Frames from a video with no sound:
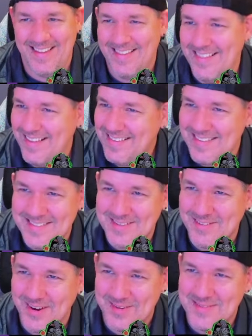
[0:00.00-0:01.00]
This is
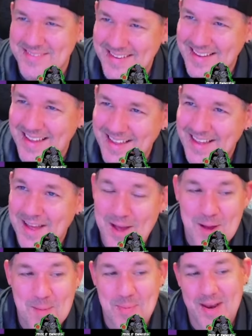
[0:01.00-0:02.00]
gross,
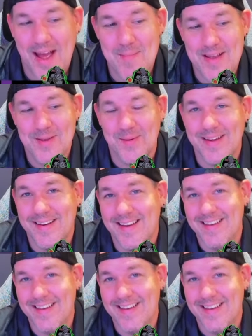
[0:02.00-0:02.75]
but I'm into it.